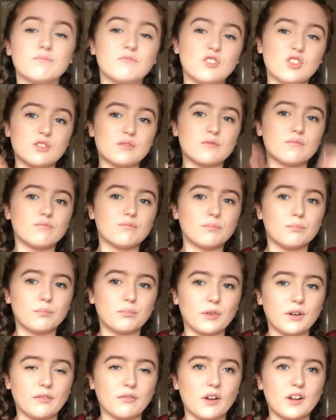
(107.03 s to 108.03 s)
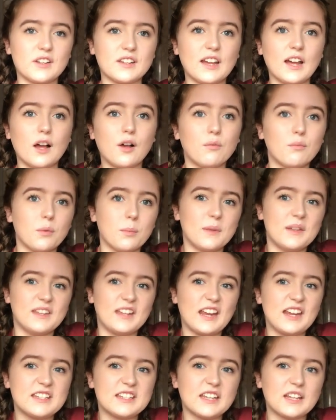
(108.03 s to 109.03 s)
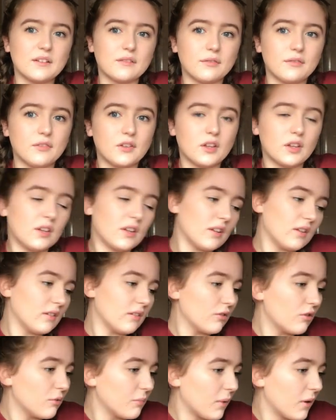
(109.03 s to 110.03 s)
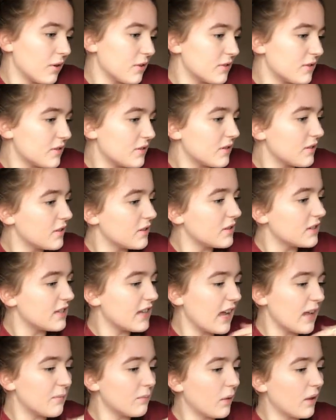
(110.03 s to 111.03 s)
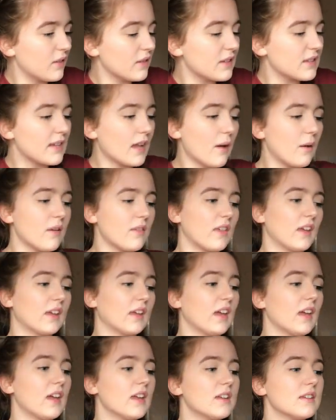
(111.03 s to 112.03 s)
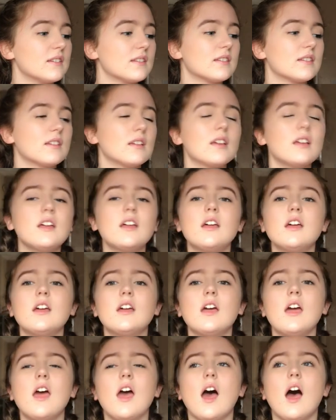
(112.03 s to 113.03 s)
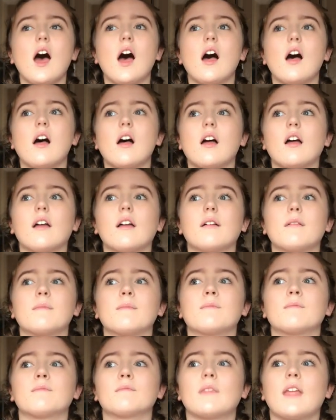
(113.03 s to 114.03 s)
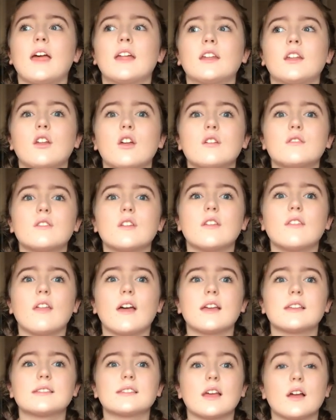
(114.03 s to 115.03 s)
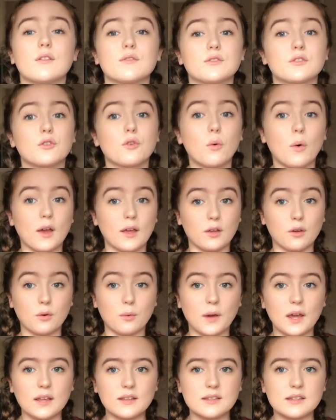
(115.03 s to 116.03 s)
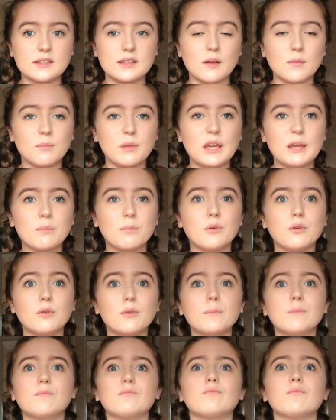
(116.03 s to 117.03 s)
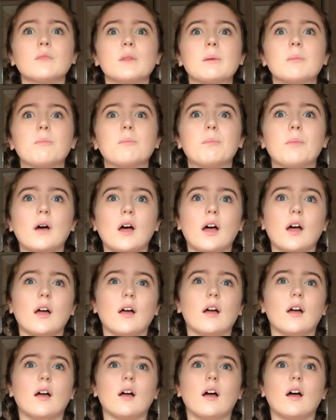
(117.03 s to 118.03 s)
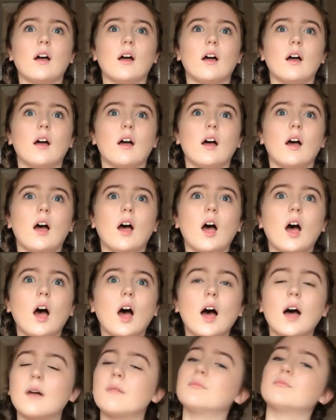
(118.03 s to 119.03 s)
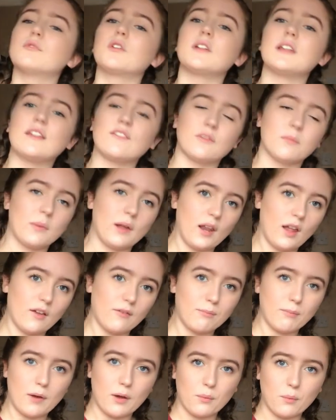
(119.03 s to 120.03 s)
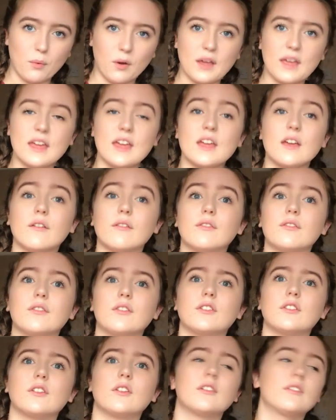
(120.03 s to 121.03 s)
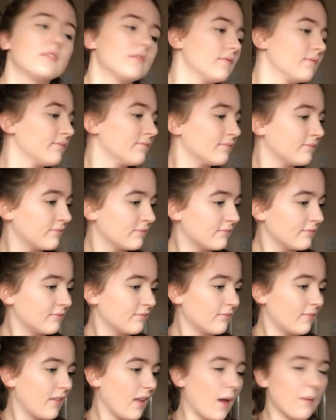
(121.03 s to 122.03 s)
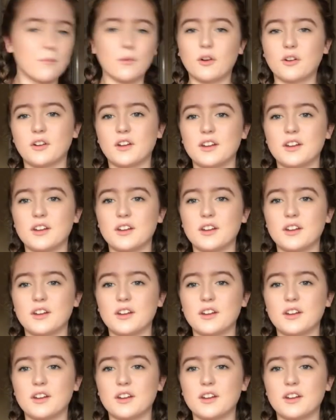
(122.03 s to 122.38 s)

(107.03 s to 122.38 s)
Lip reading: Just brief rundown, we've been dating for almost 10 months now, I think it is. And I know that that sounds quite quick to some people, but I'm not living my life by what ifs. I'm not